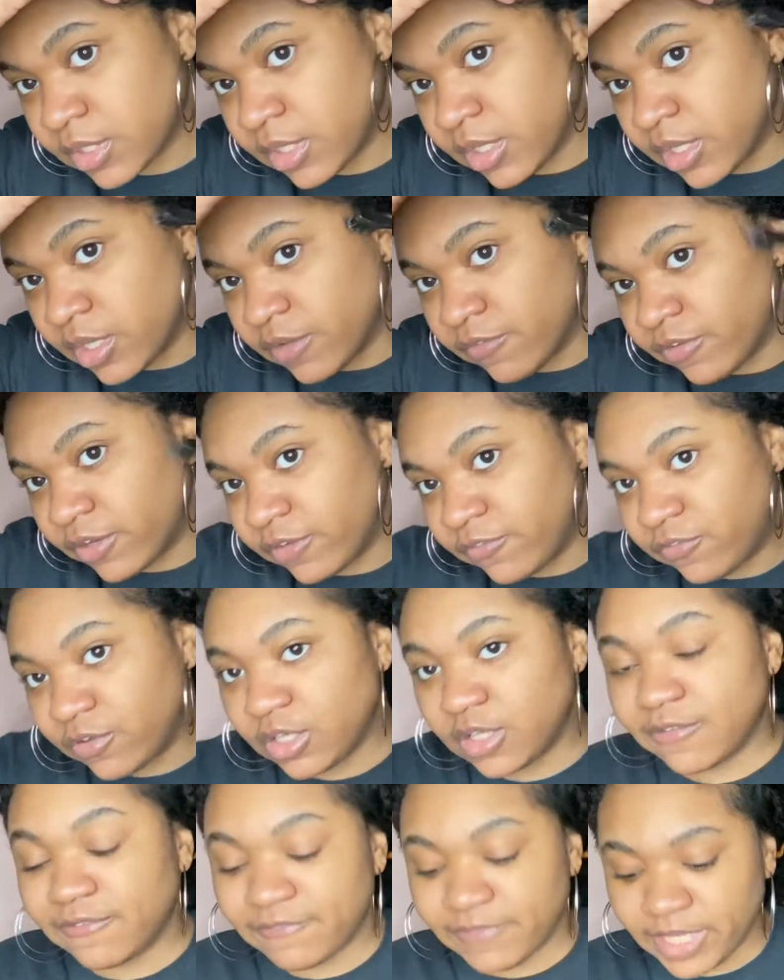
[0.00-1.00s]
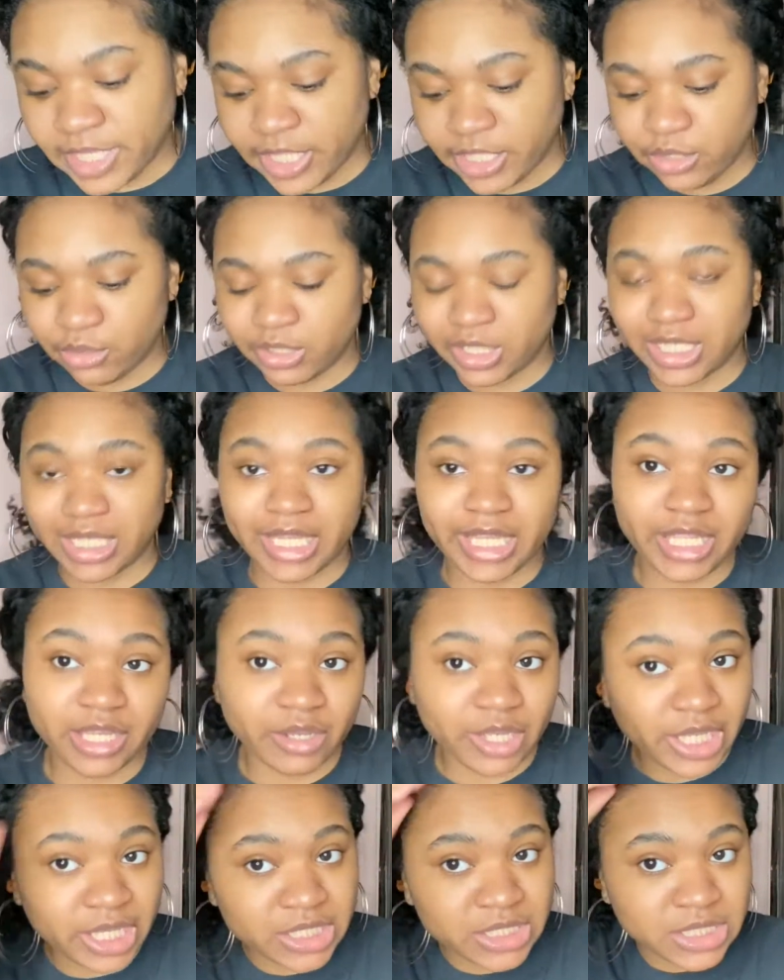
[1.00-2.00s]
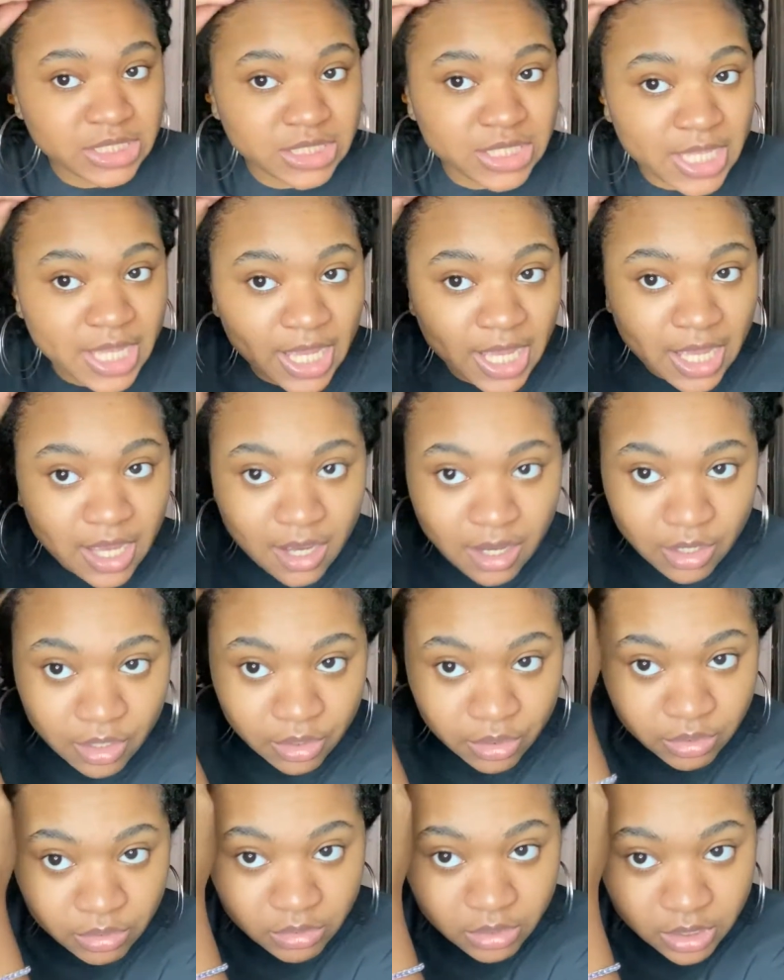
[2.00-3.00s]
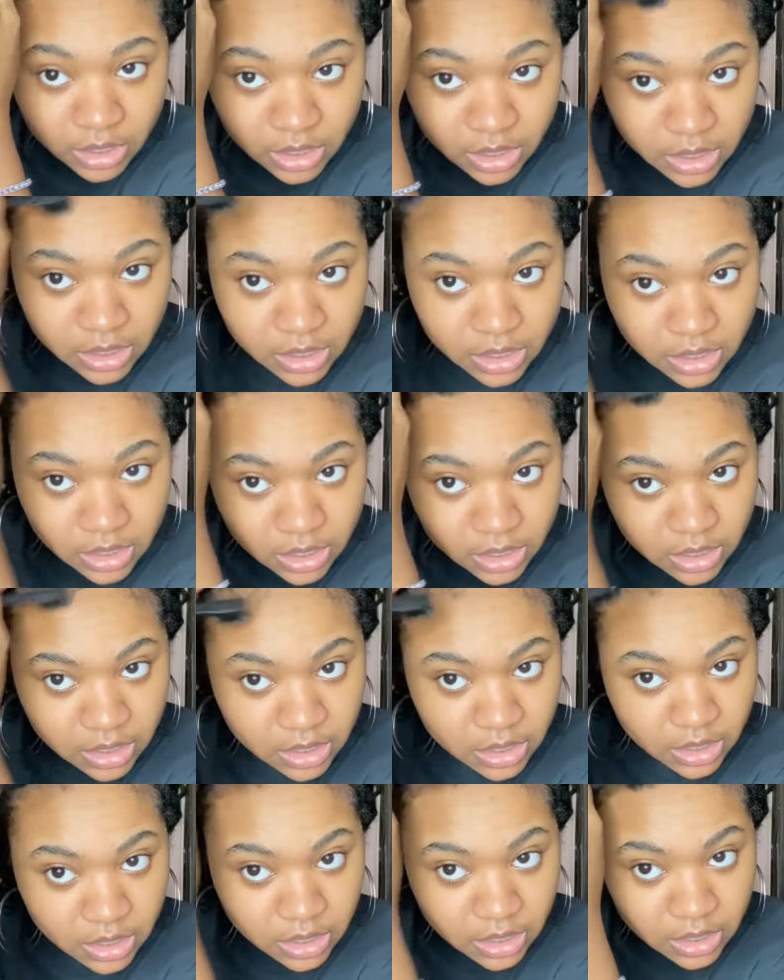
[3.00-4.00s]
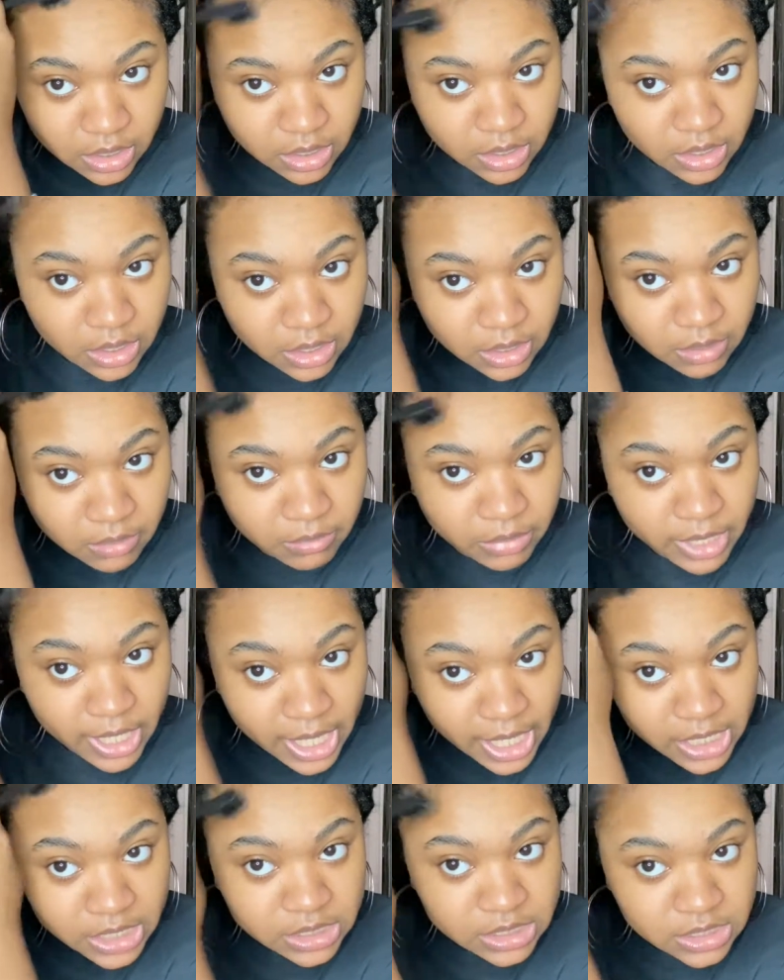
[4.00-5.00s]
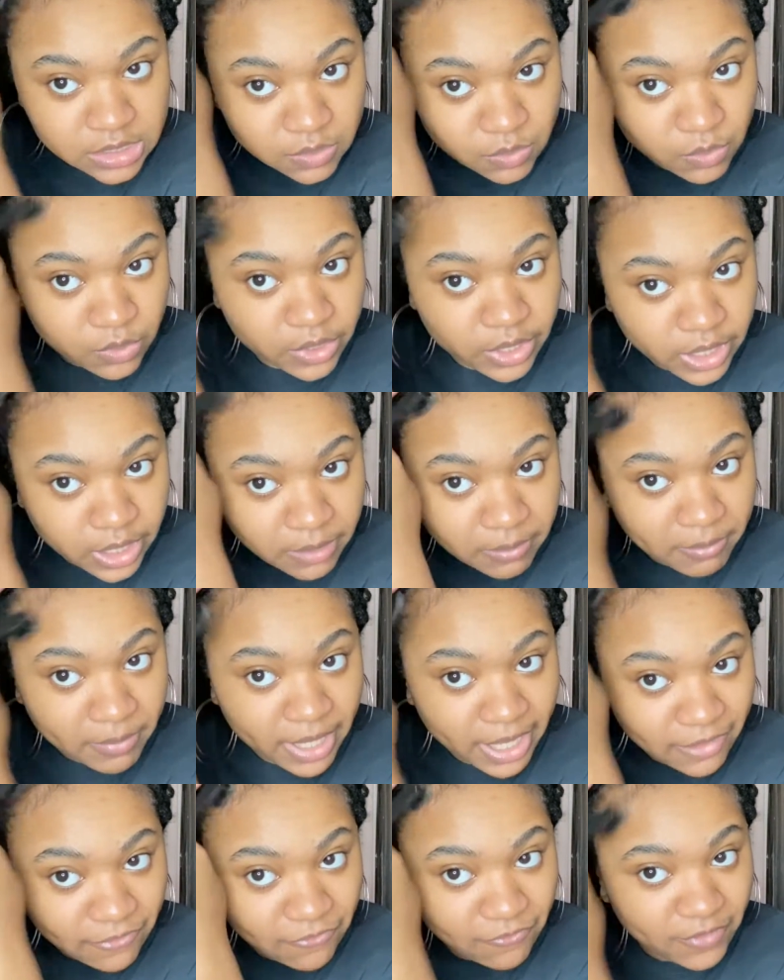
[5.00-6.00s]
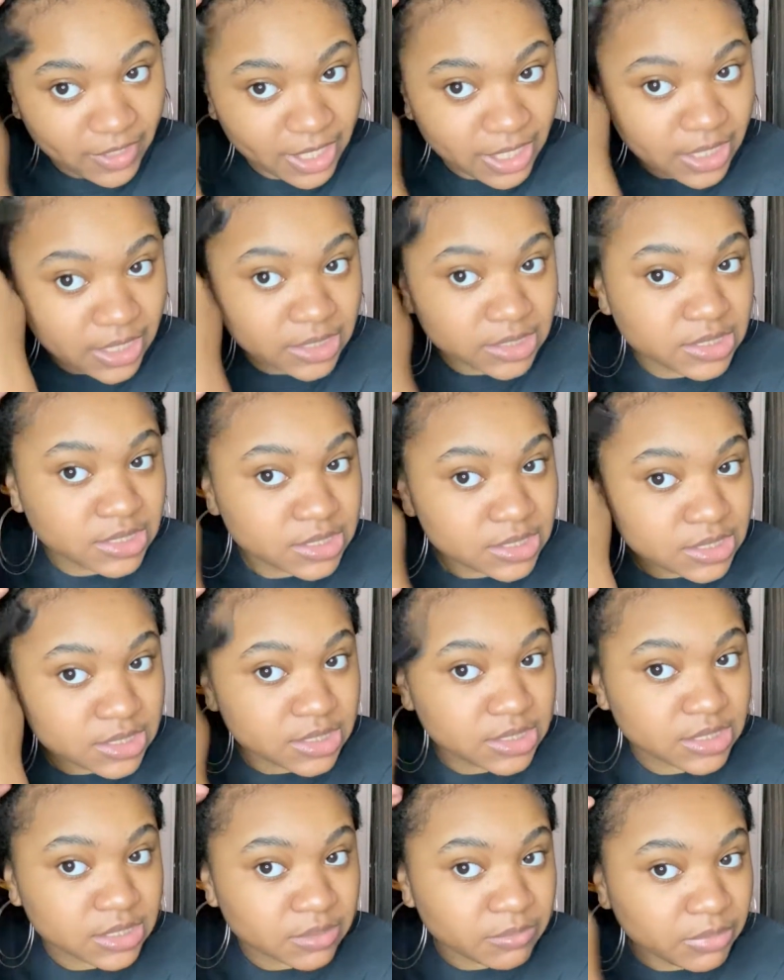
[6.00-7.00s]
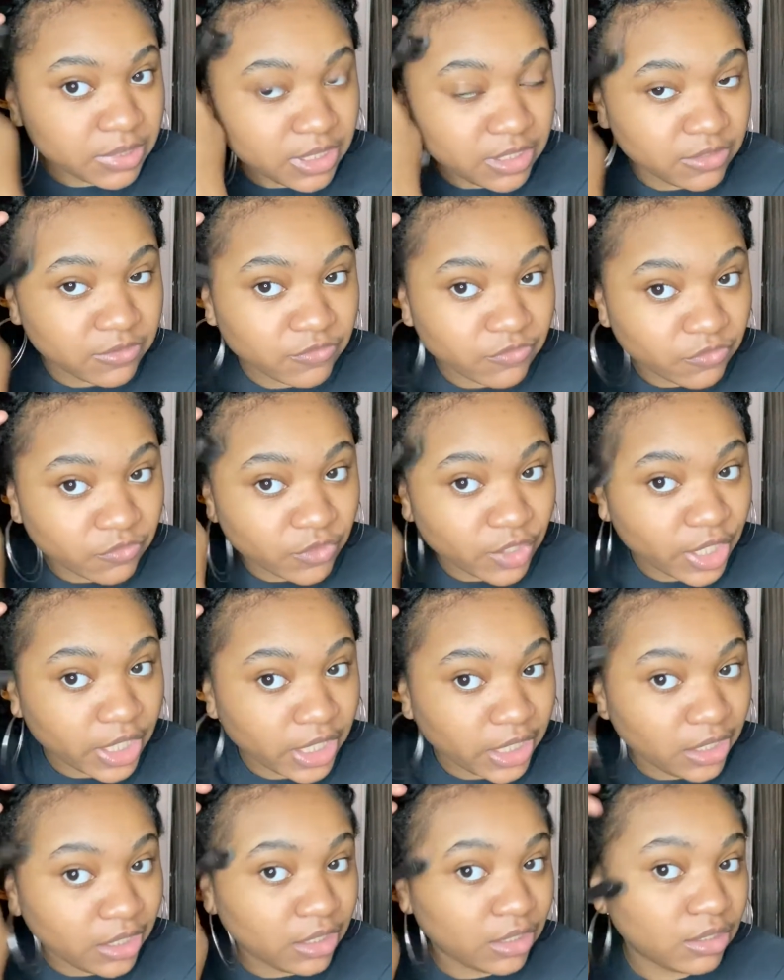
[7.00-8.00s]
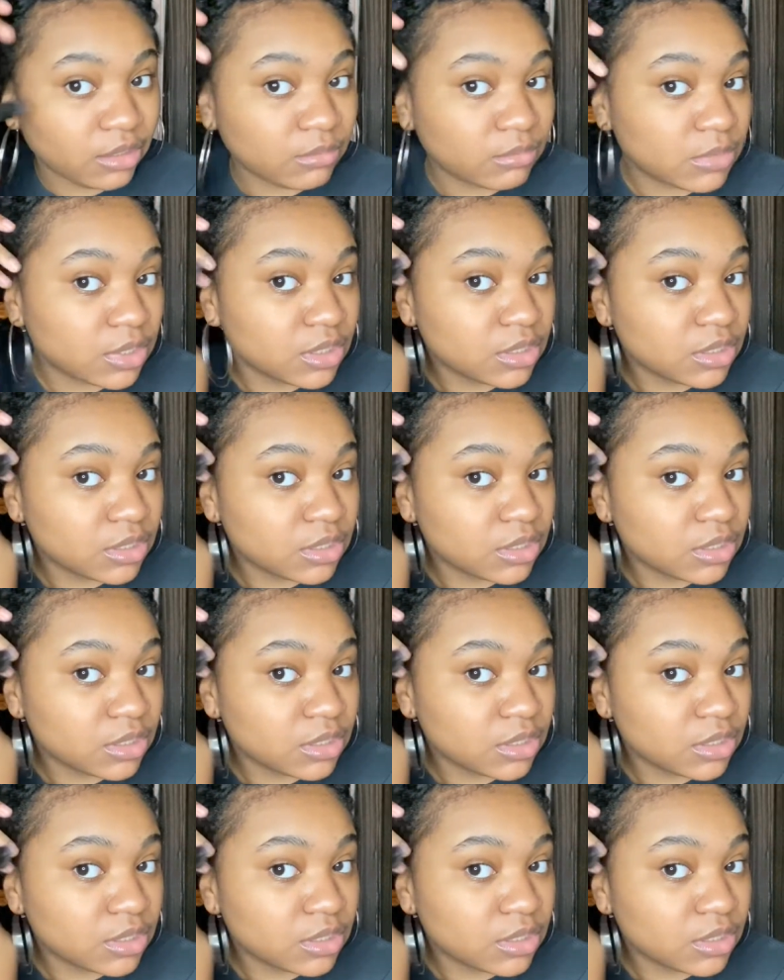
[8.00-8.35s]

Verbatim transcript: For the full effect, you could lay your edges down. But I just want my face to be framed.